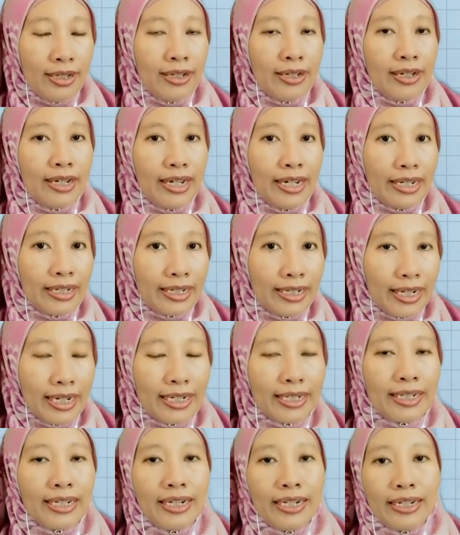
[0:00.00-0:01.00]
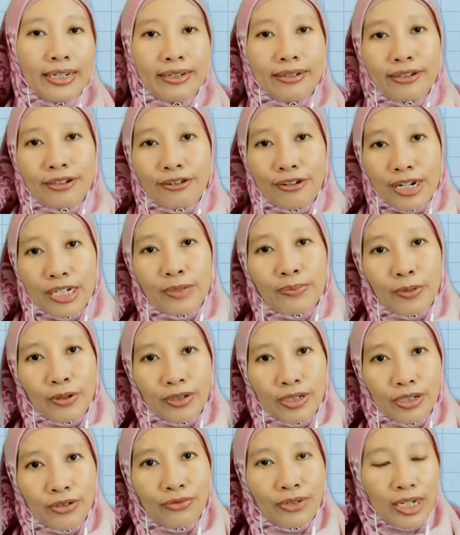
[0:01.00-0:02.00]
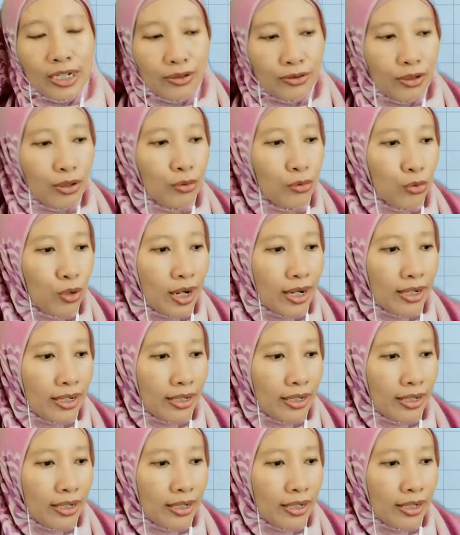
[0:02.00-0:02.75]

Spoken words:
and calculate the corresponding value of y.